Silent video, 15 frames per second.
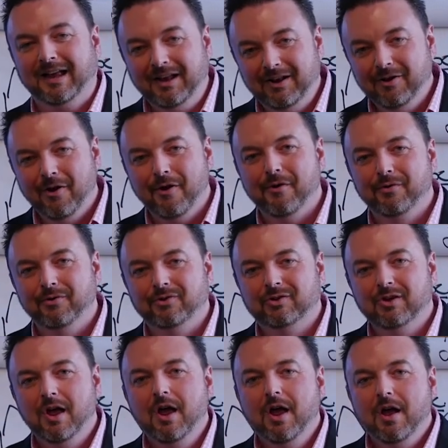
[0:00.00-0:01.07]
in loans
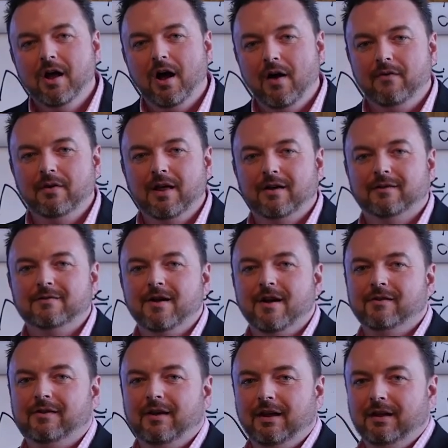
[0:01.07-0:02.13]
over the last
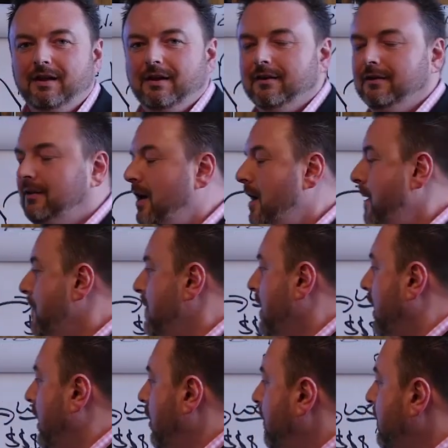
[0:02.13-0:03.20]
19 years. He'll